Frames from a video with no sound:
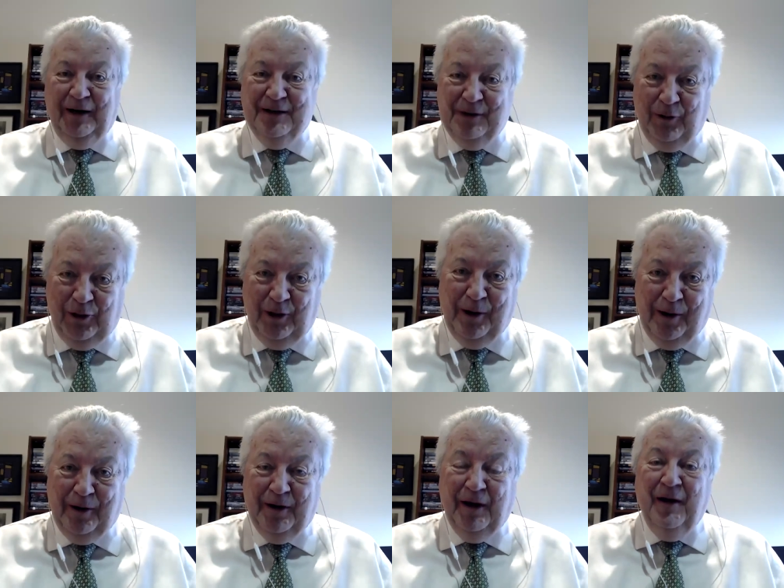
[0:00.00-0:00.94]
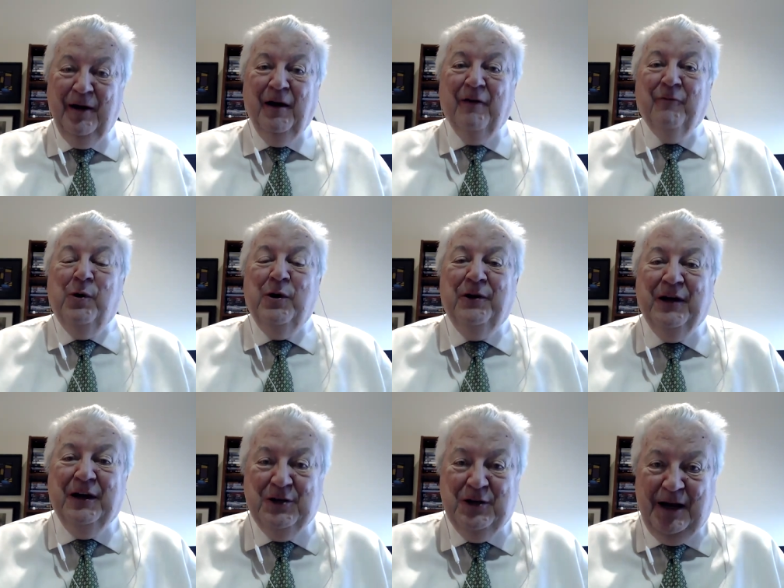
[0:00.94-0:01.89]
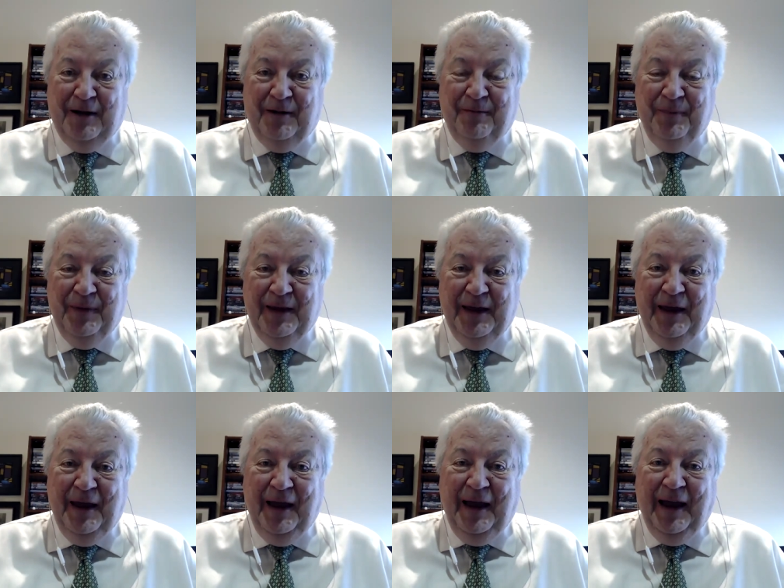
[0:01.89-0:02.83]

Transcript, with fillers: is a third of Royal Dutch Shell. Yeah.